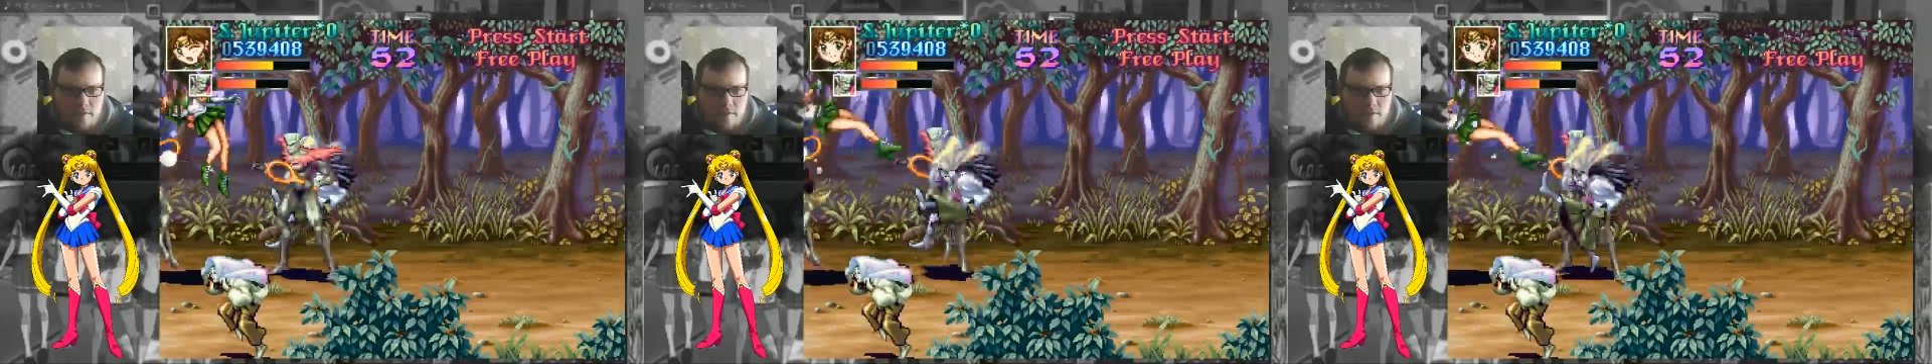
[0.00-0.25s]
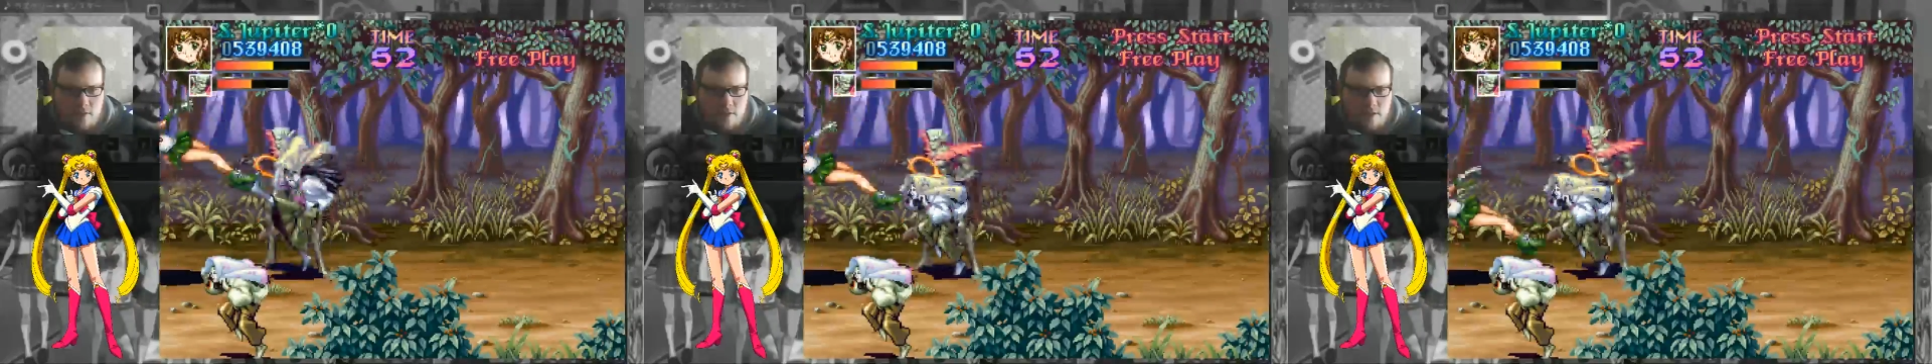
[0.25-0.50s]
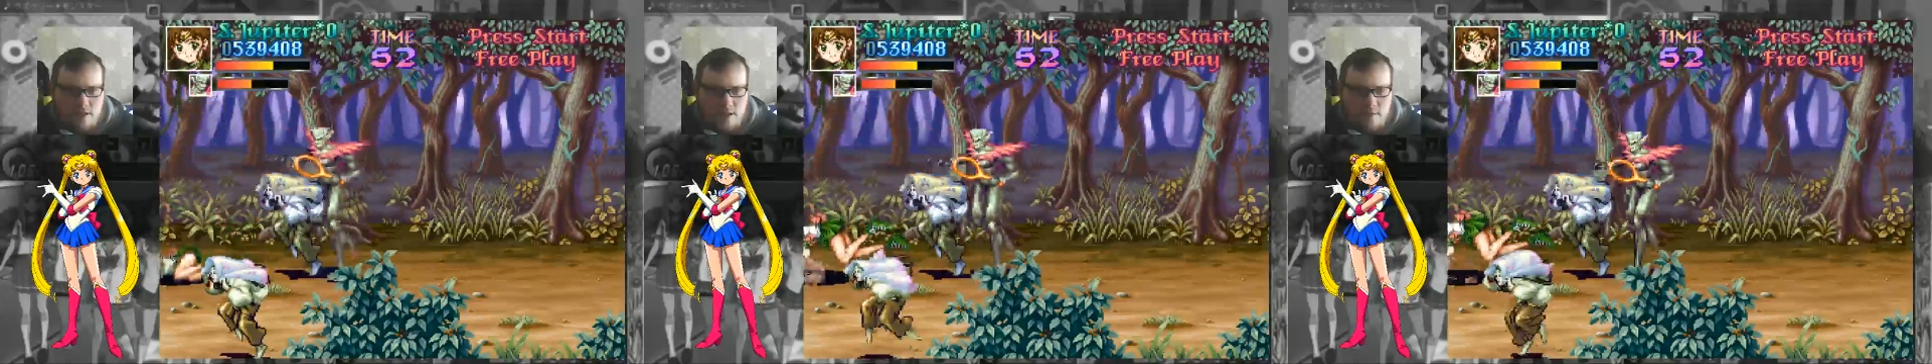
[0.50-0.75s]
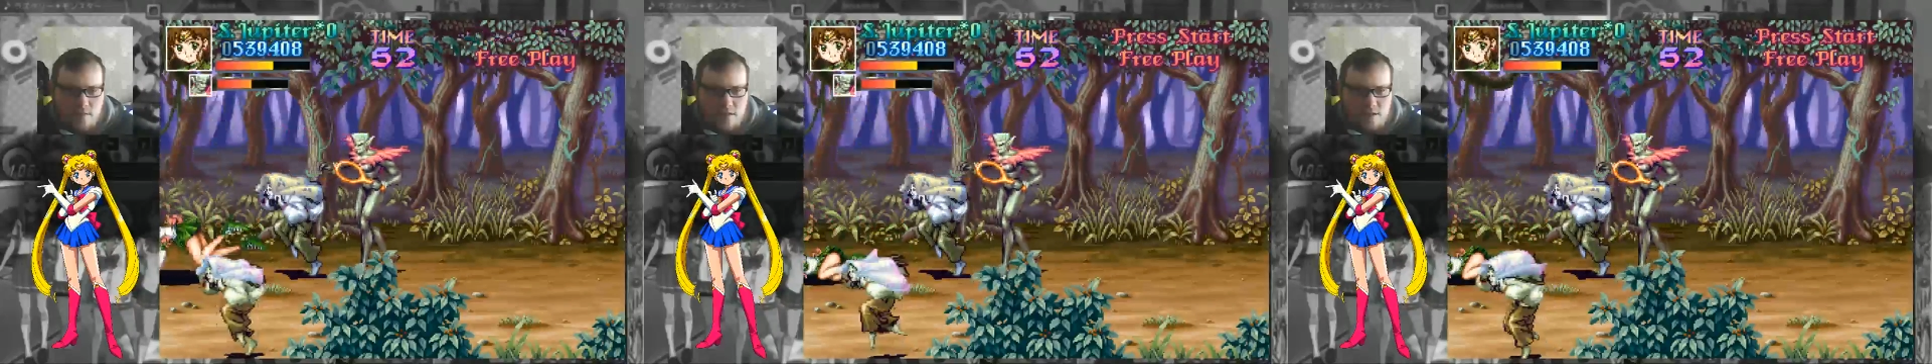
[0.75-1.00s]
fill the
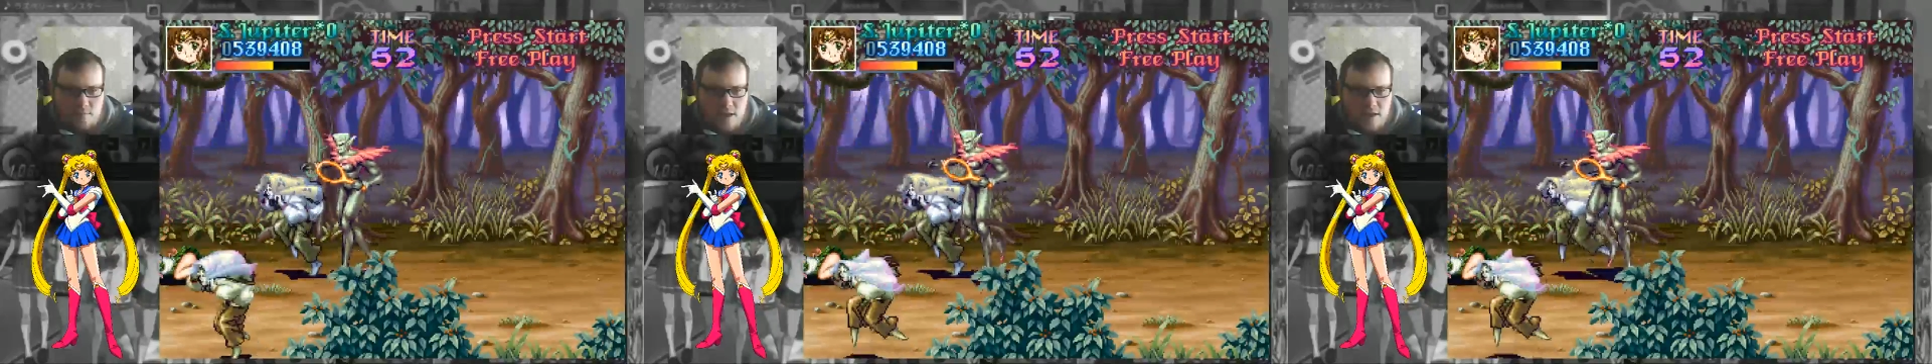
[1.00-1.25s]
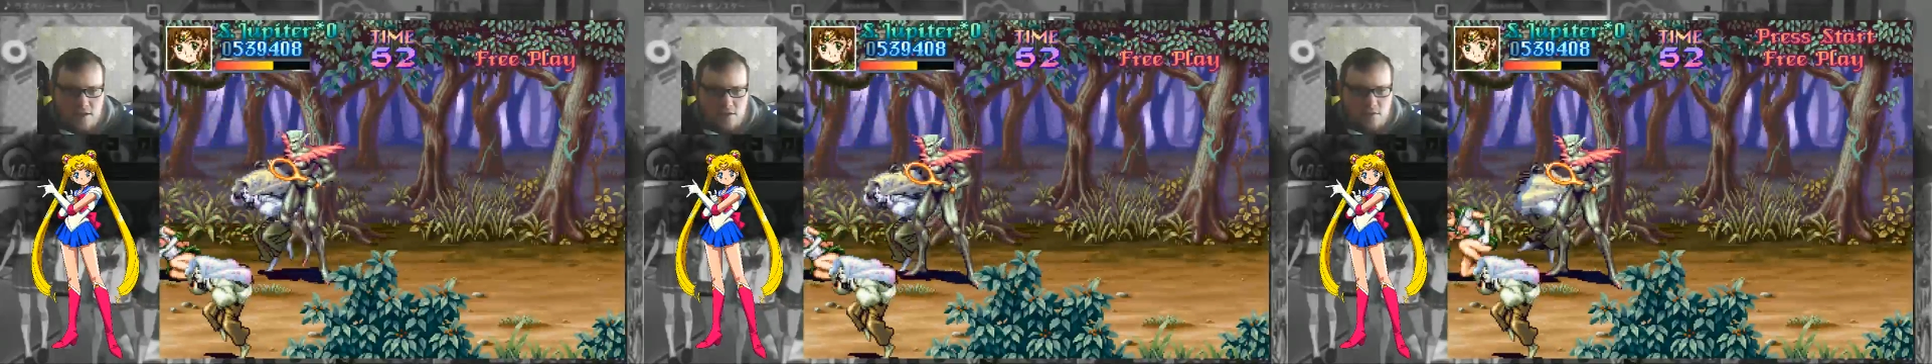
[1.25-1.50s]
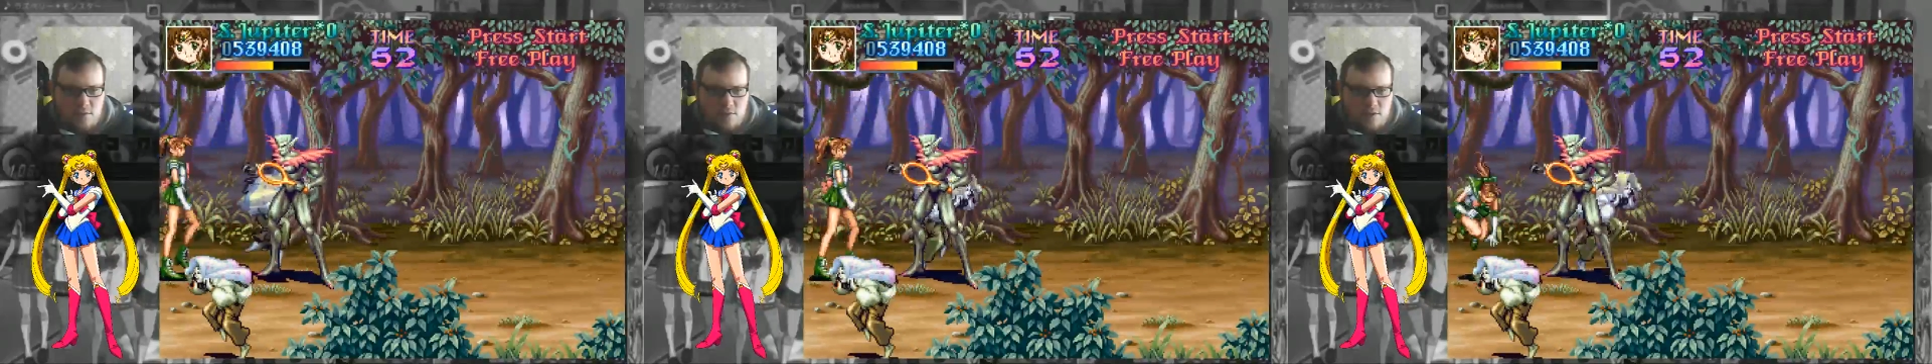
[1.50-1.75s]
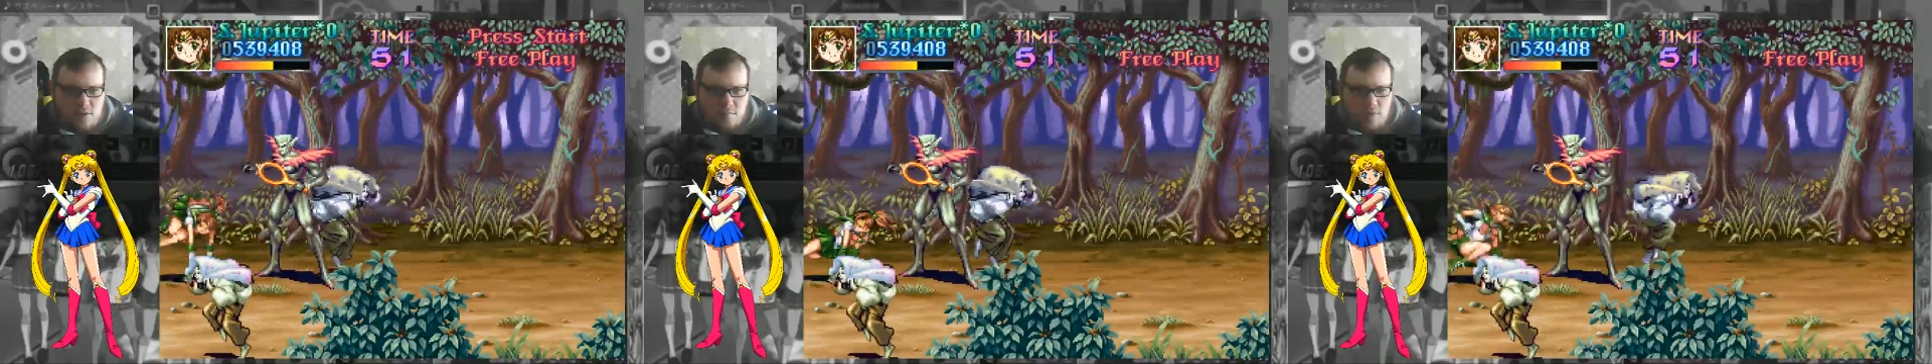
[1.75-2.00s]
time with as many
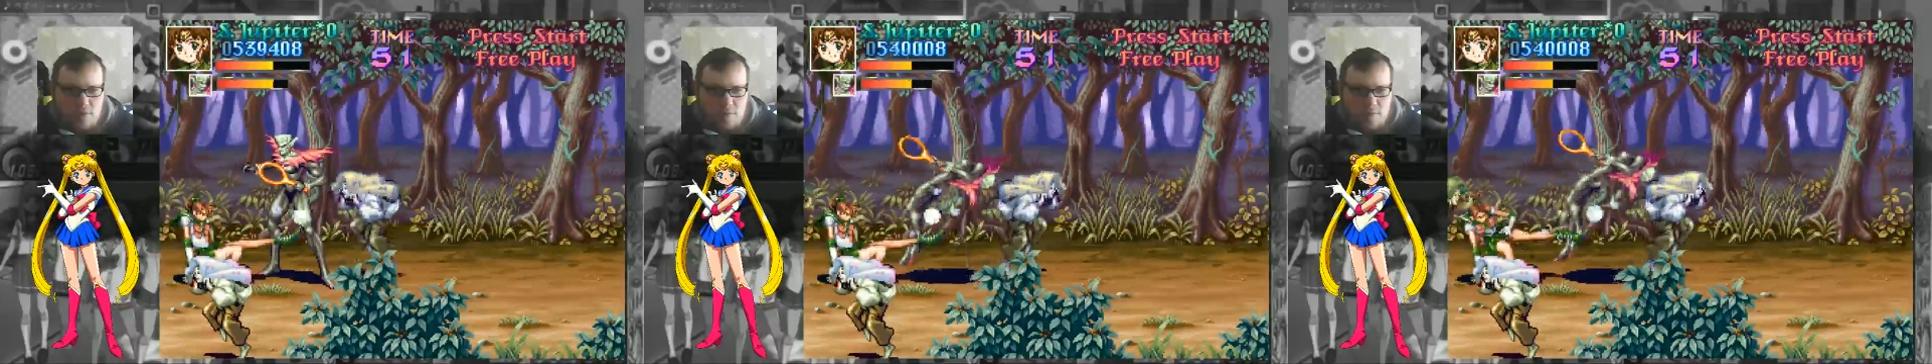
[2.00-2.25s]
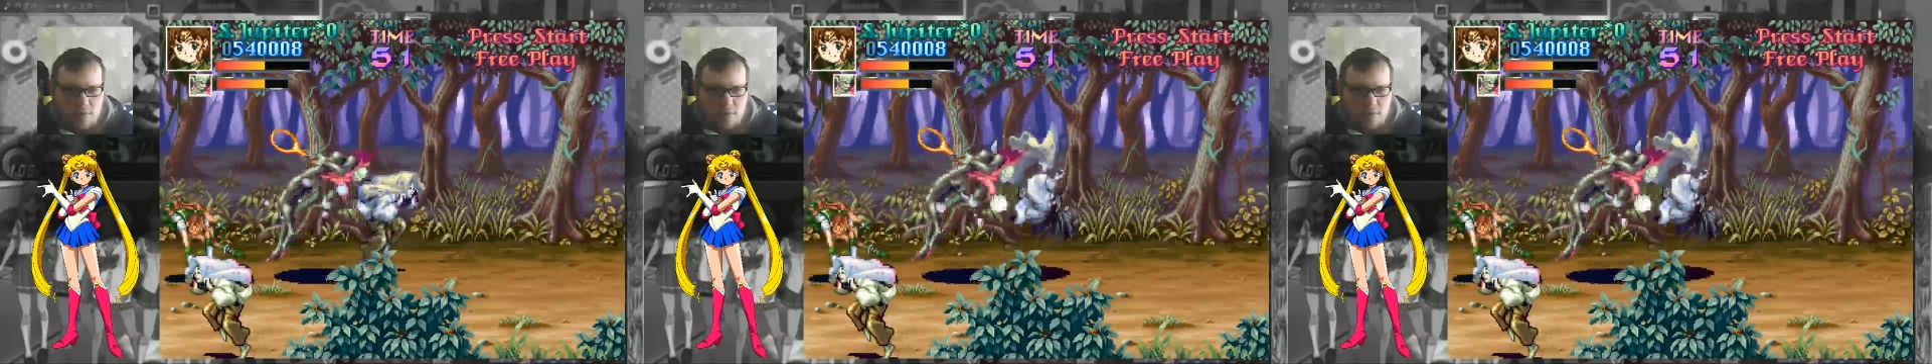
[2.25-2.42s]
streams as possible.